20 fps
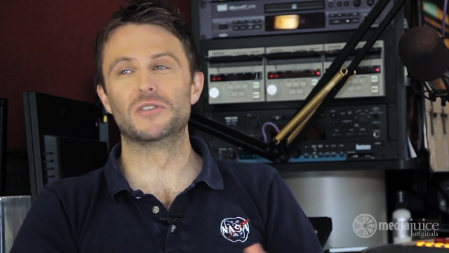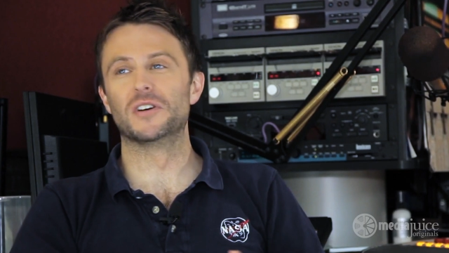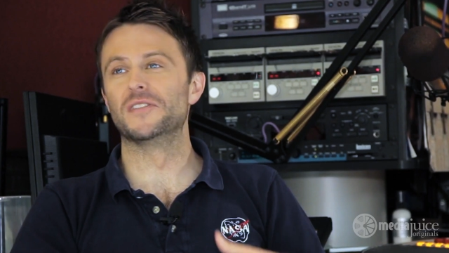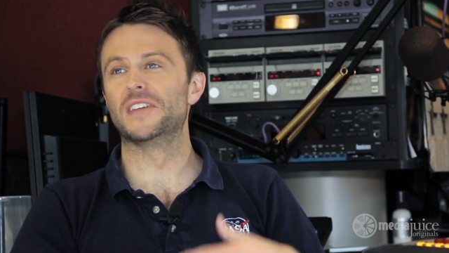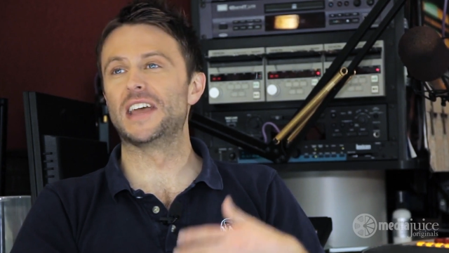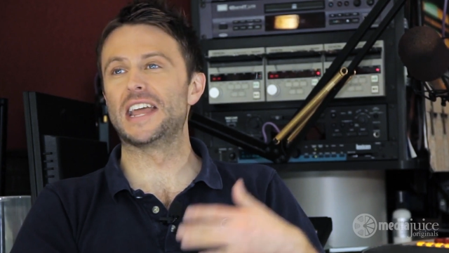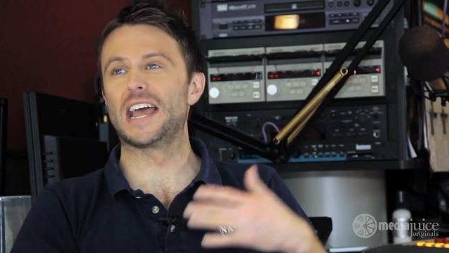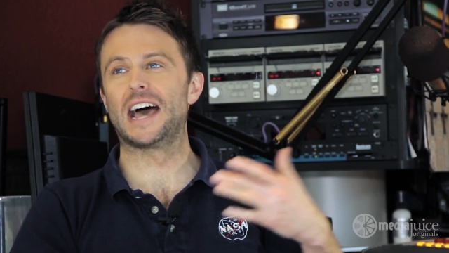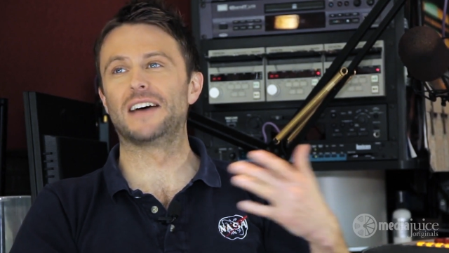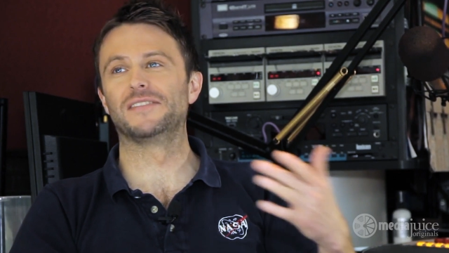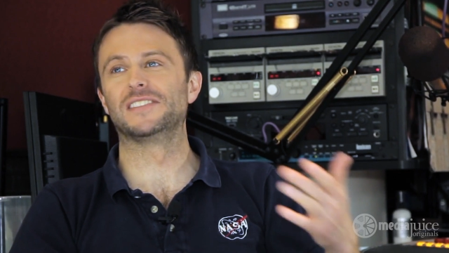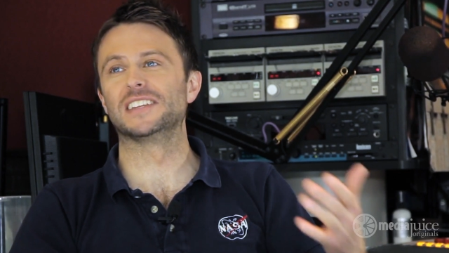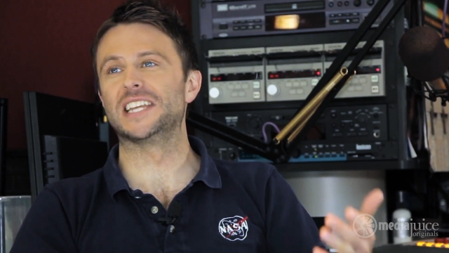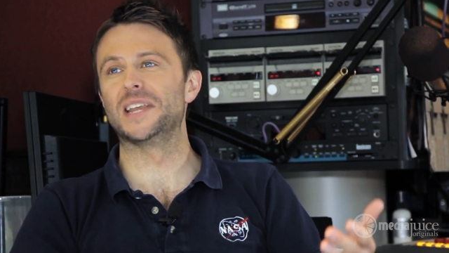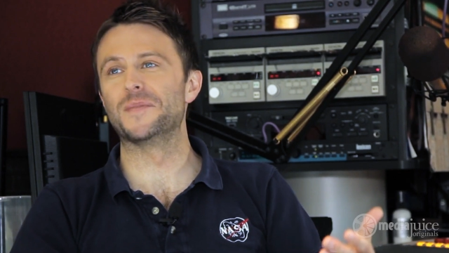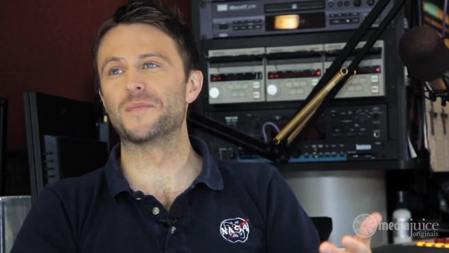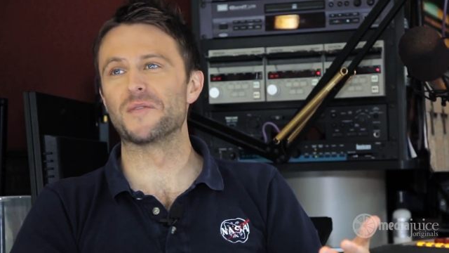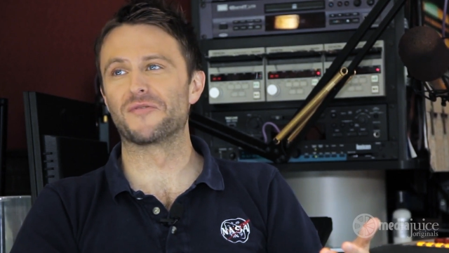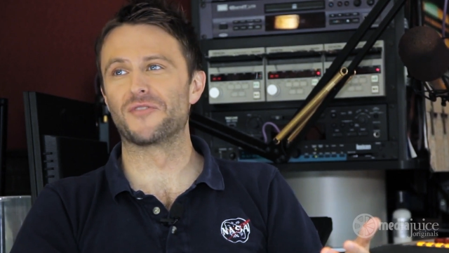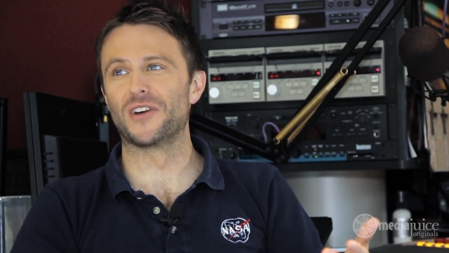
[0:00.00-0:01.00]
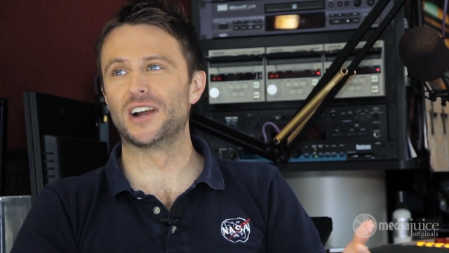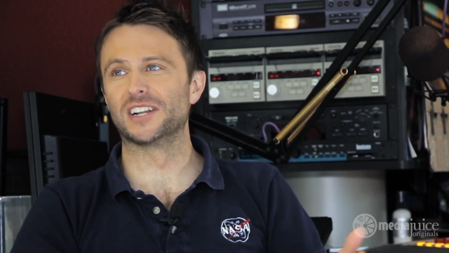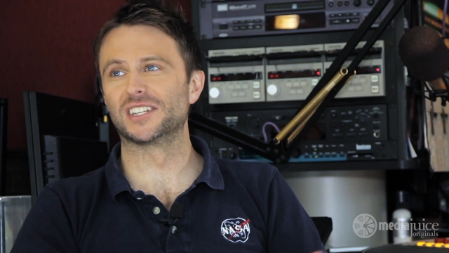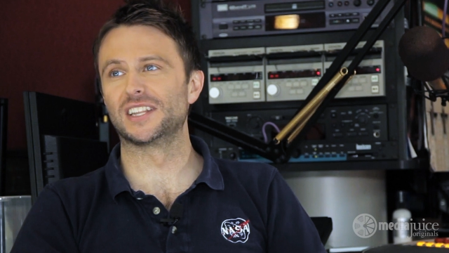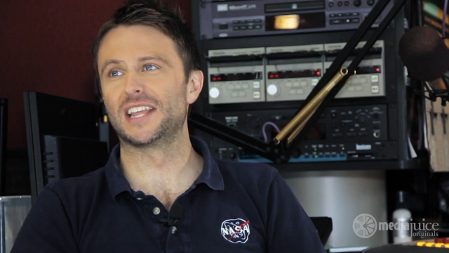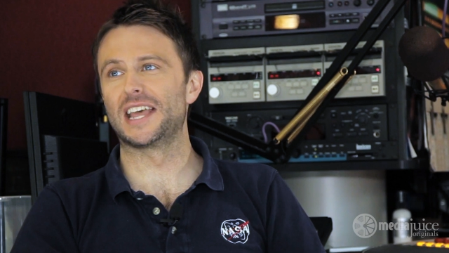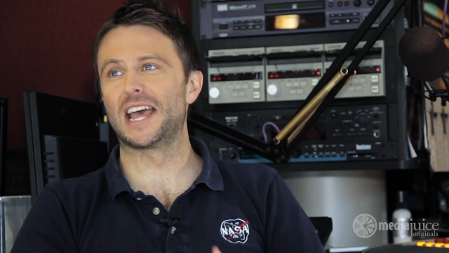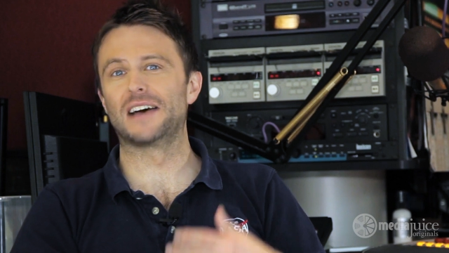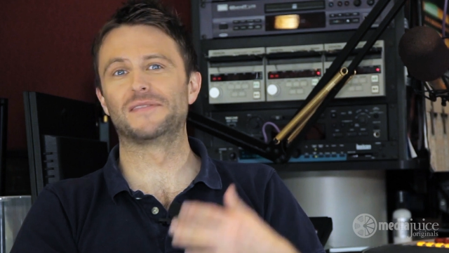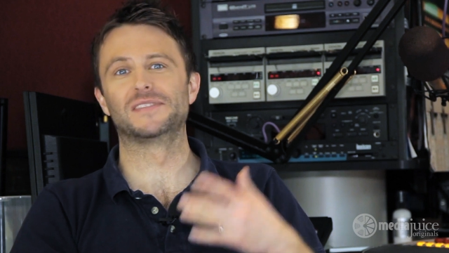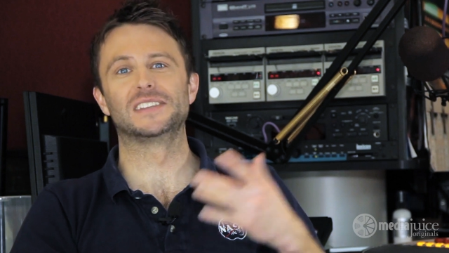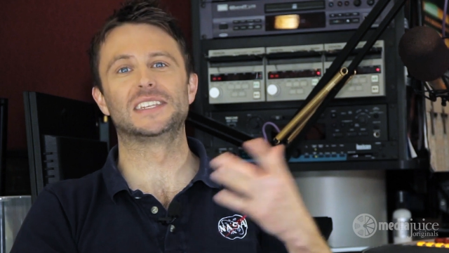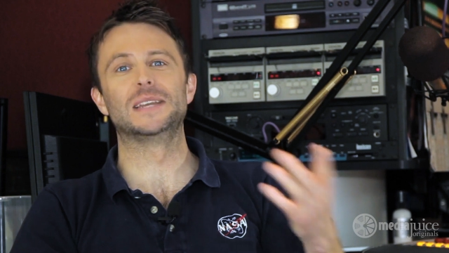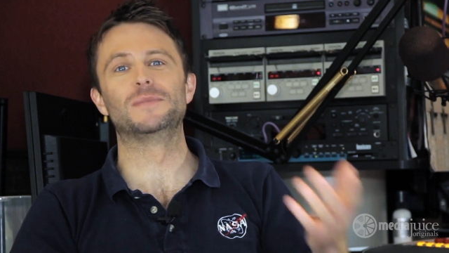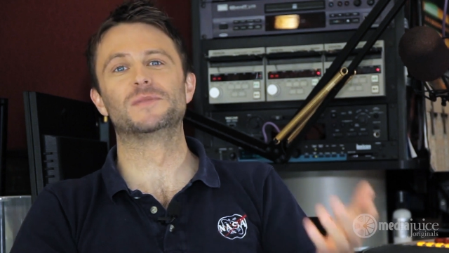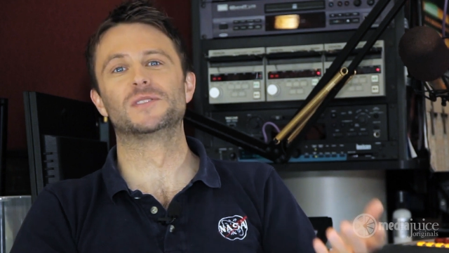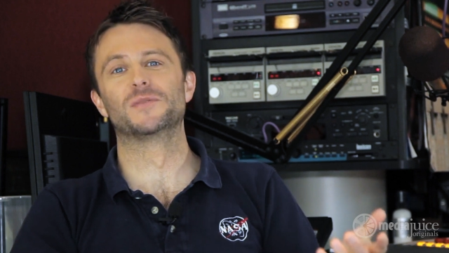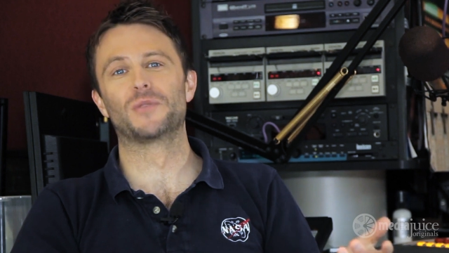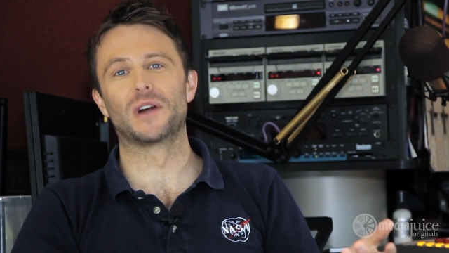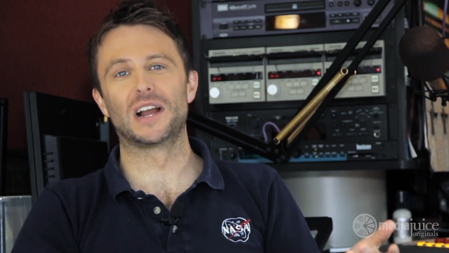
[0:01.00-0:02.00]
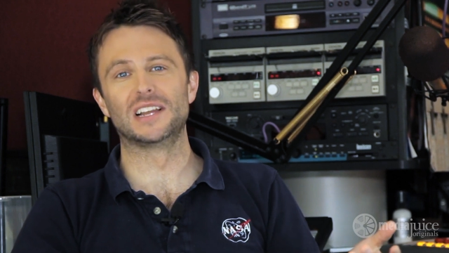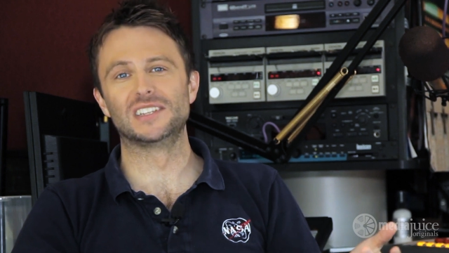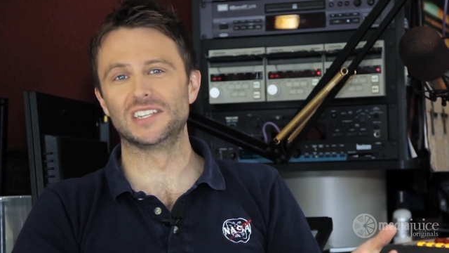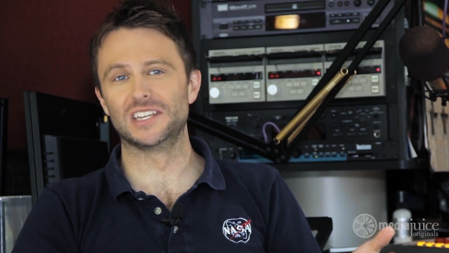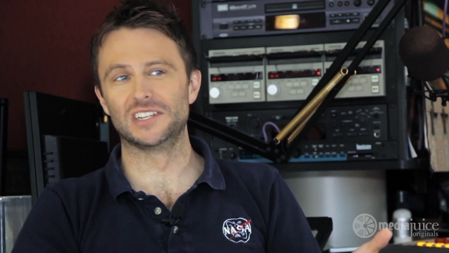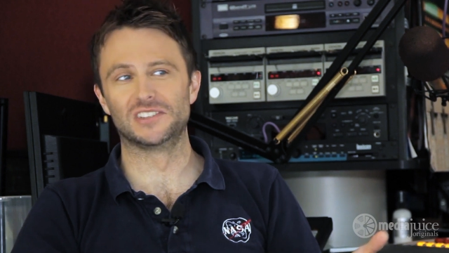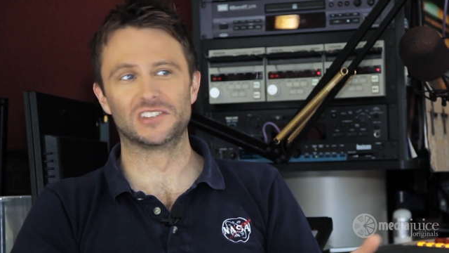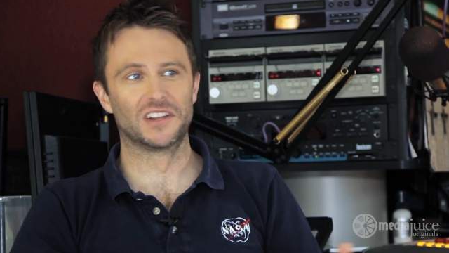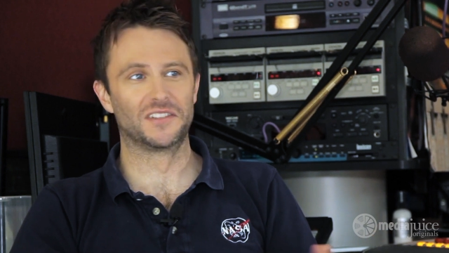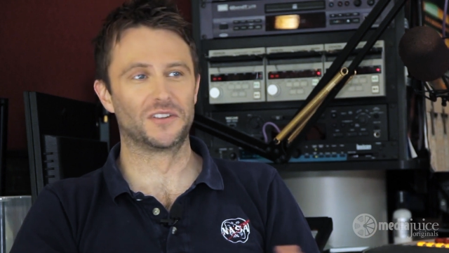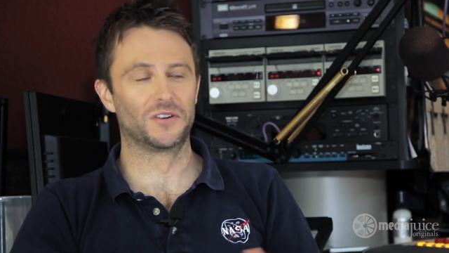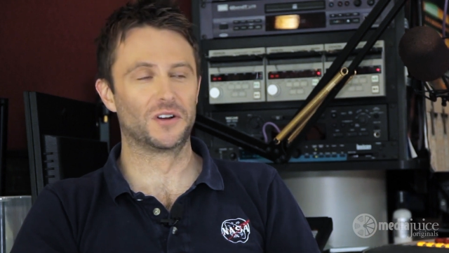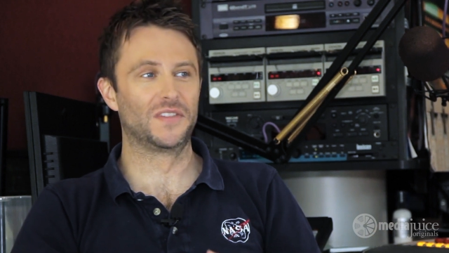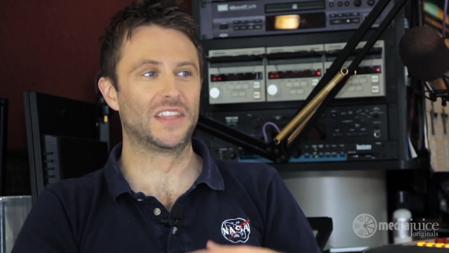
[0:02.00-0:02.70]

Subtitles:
know, they have to keep it fresh and they have to keep surprising each other,